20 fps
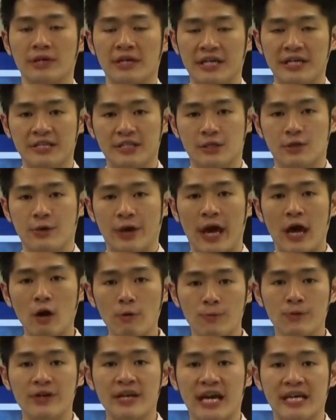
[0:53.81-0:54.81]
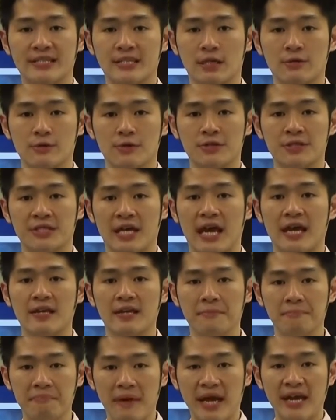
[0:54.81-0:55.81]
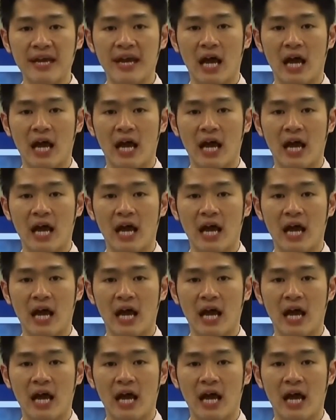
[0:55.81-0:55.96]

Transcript: Is to help you guys understand the main